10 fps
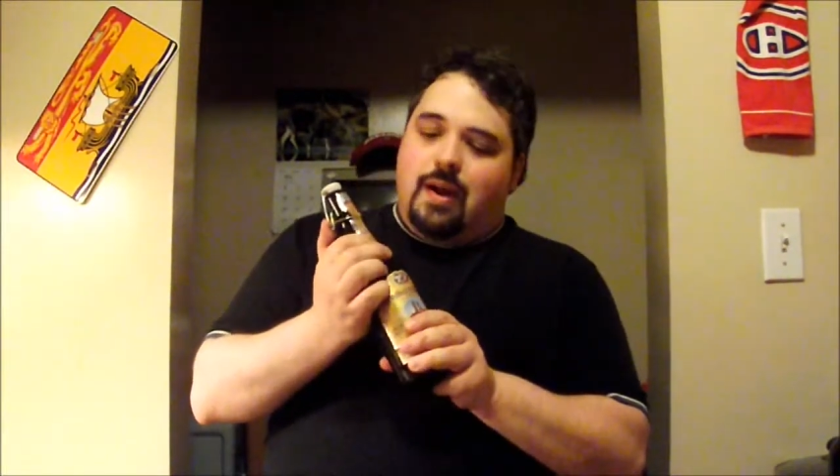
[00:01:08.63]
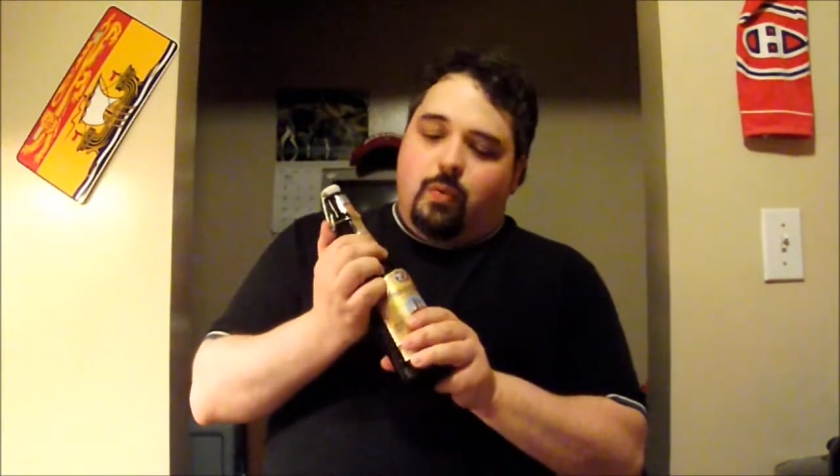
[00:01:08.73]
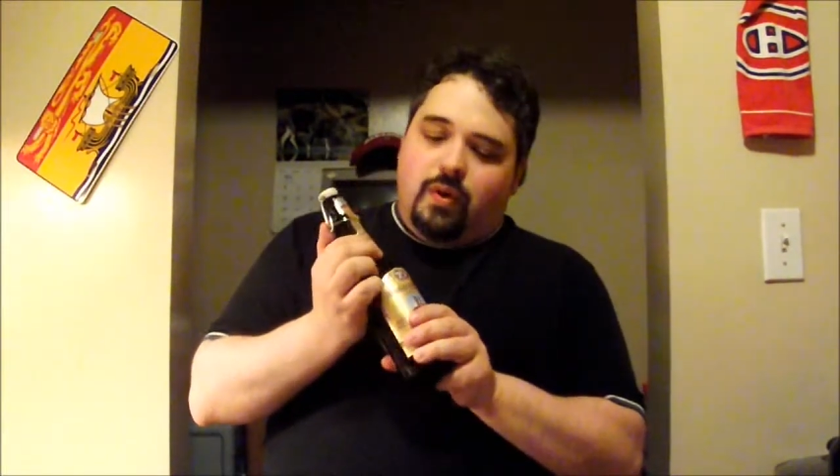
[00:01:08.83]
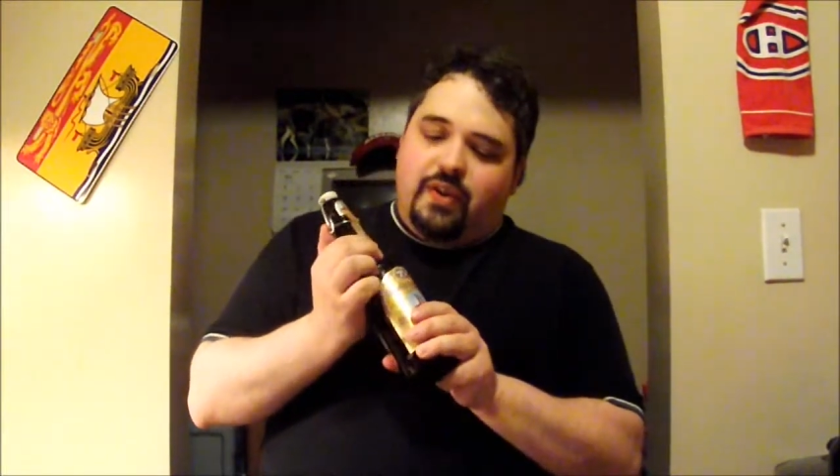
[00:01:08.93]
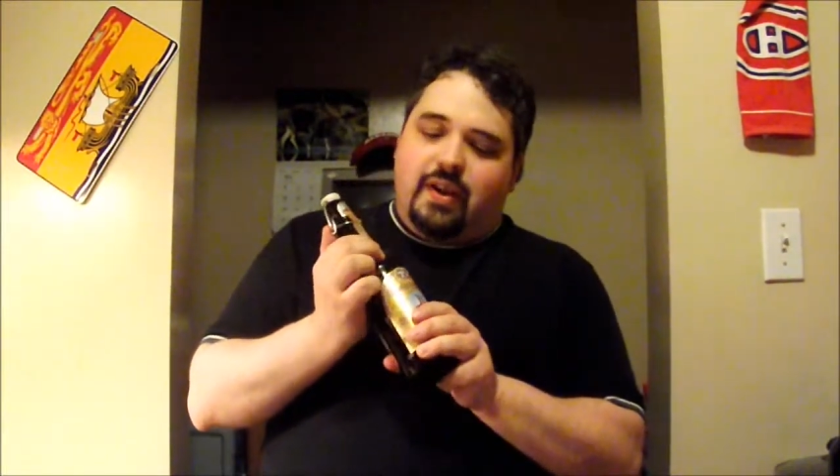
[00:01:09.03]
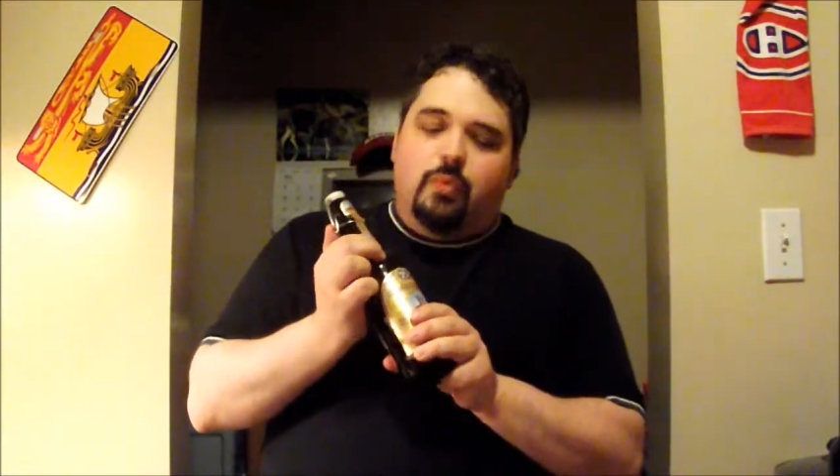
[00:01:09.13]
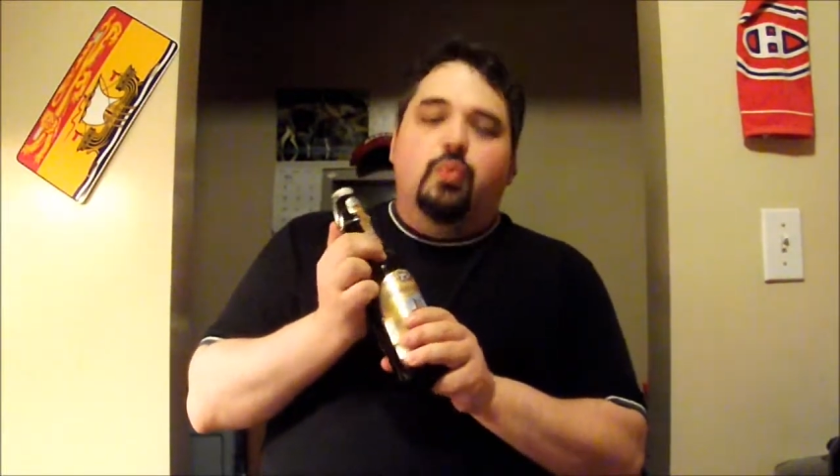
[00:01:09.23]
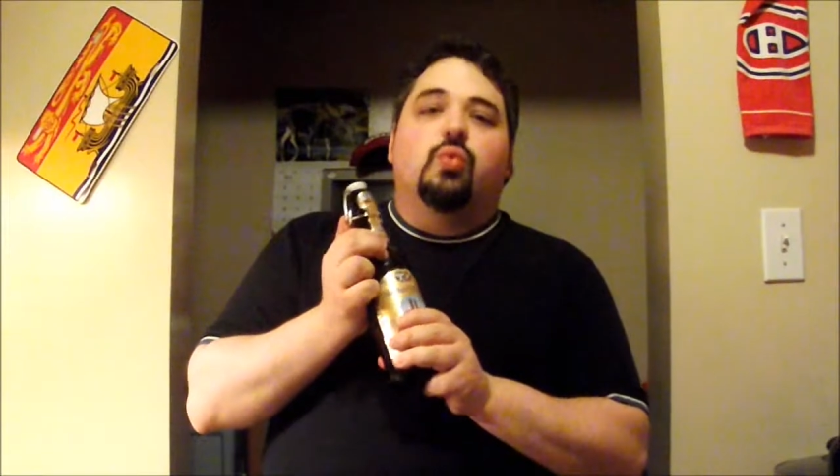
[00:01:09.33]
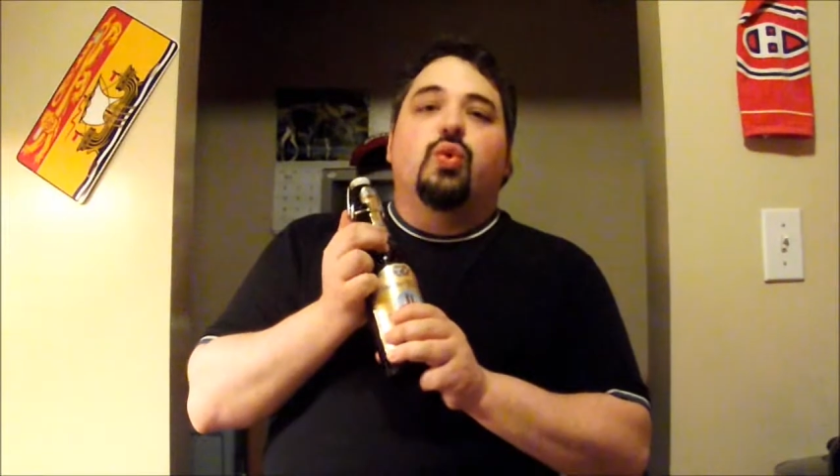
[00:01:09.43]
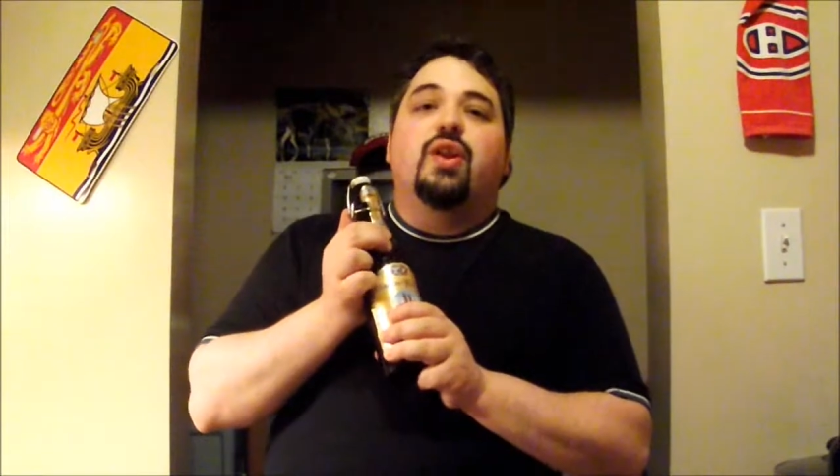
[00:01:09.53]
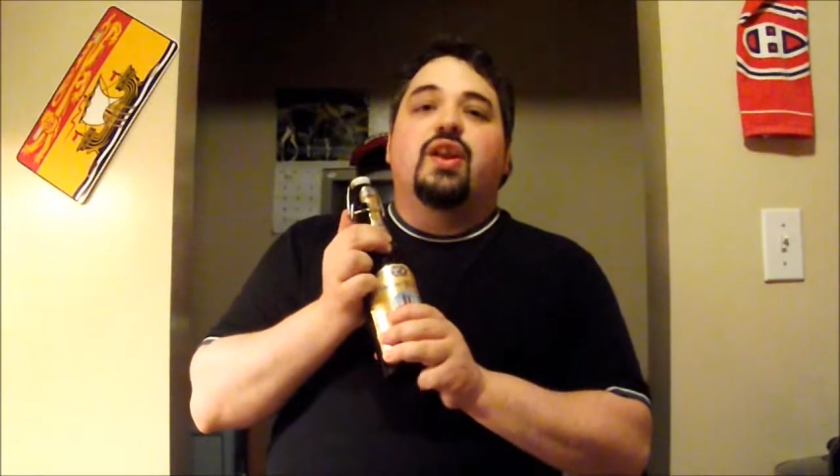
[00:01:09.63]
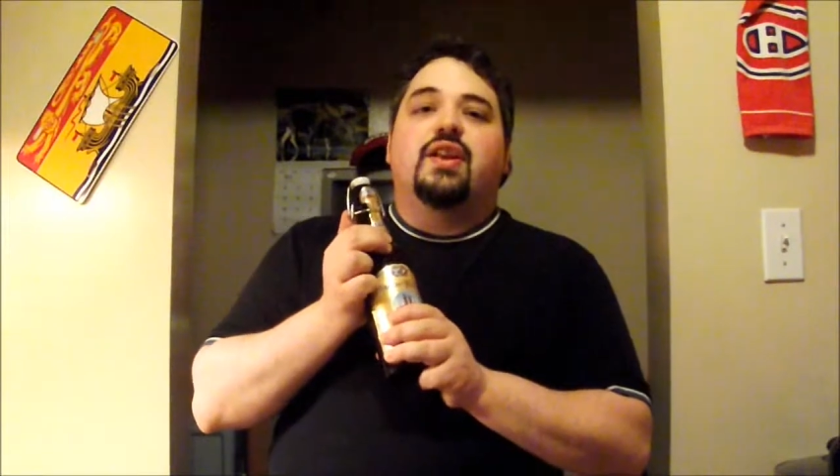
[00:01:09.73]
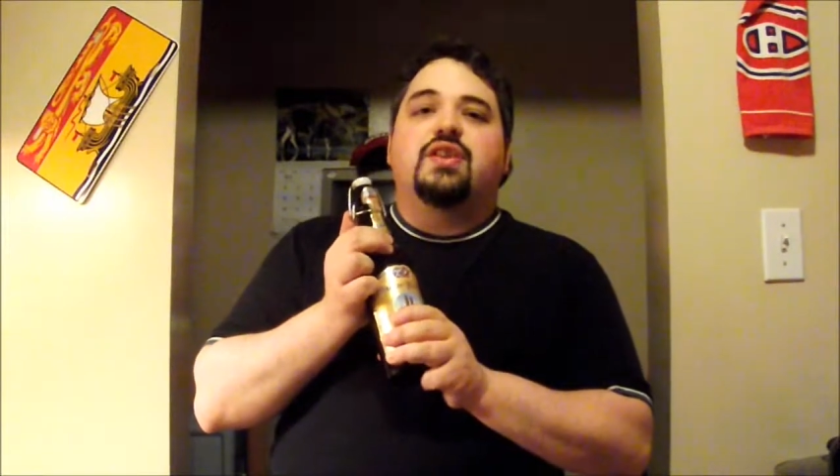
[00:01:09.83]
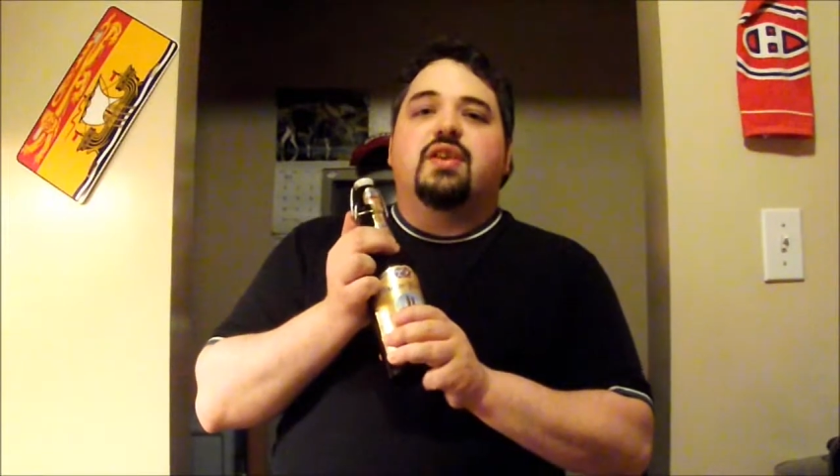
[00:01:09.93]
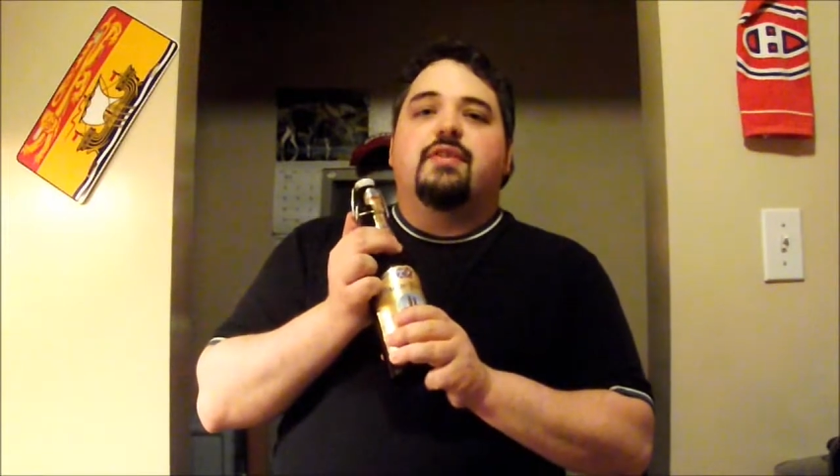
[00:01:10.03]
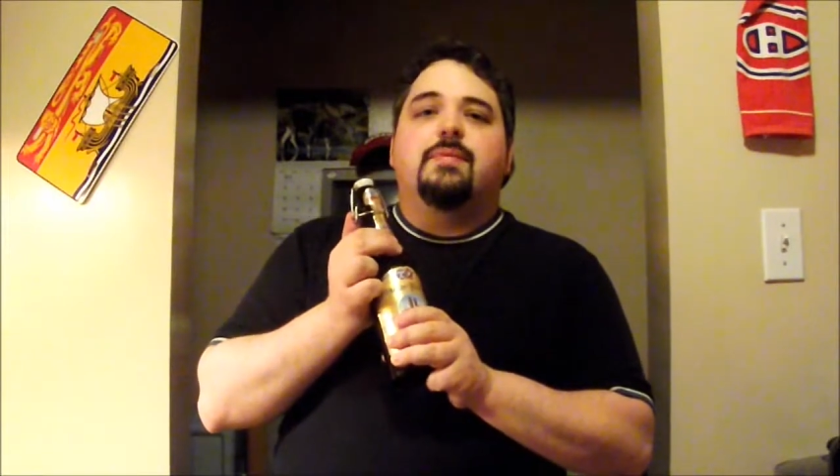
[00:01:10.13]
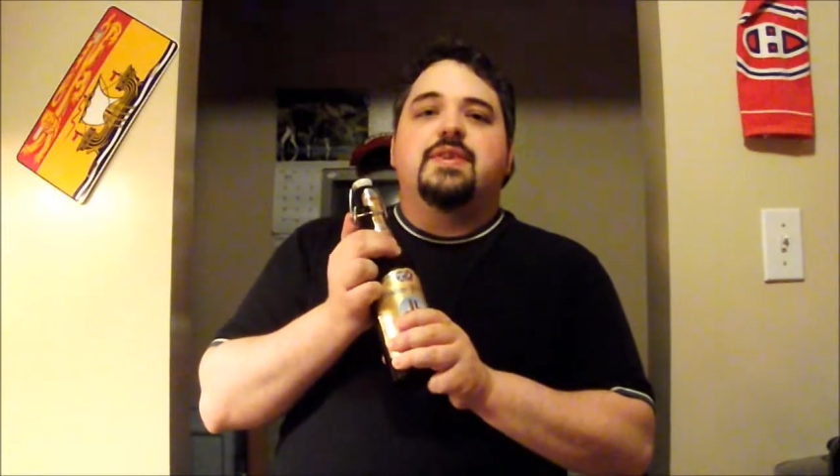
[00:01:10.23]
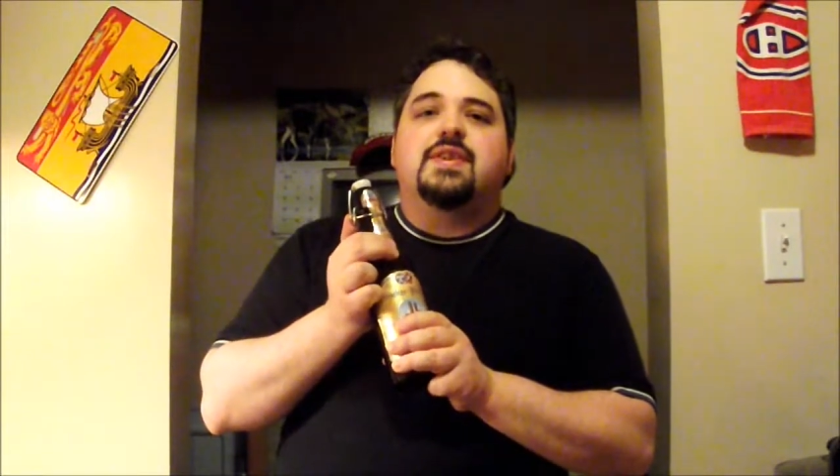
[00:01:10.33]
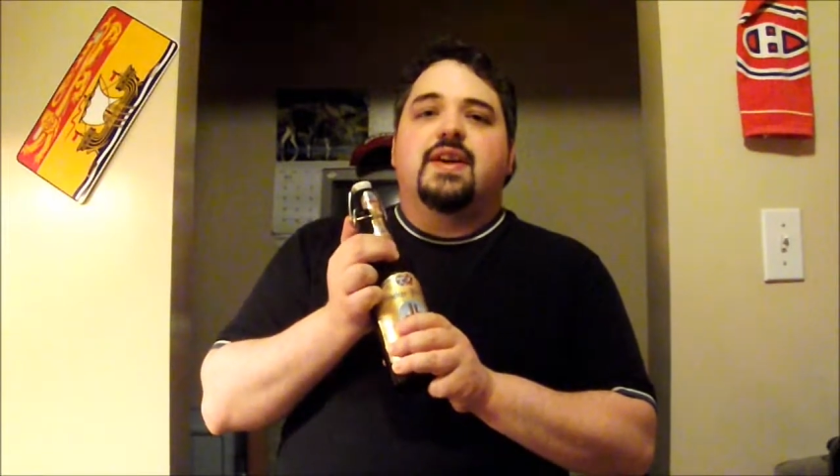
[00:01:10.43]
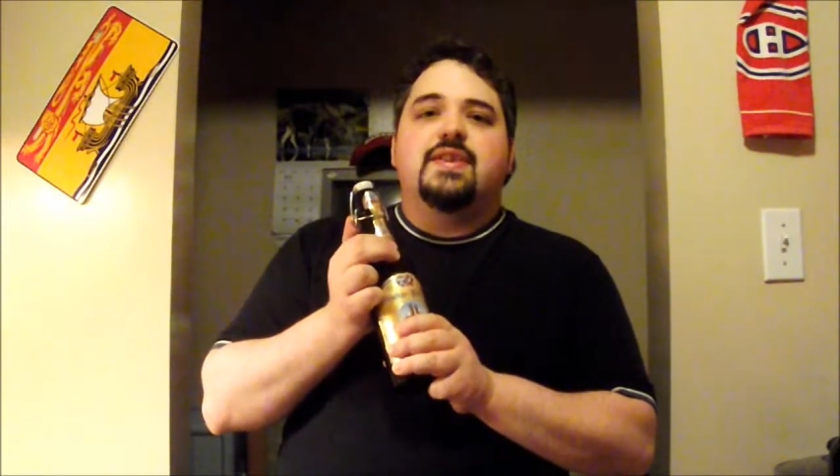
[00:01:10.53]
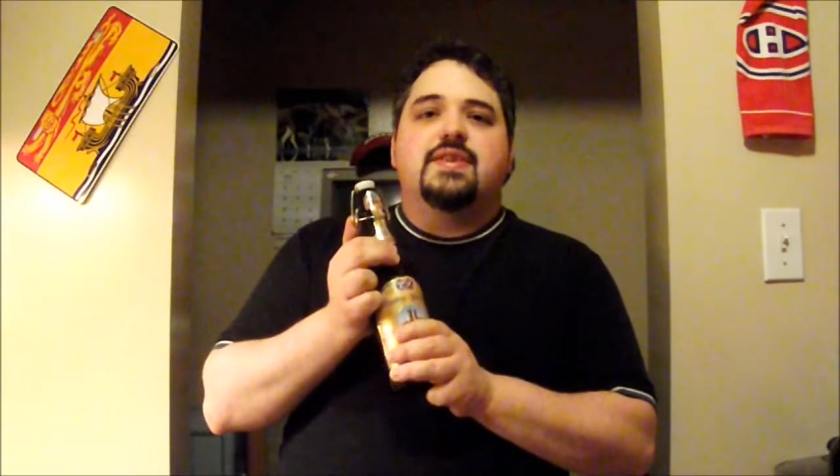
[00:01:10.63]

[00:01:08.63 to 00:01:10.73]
One thing I would really like to try from these guys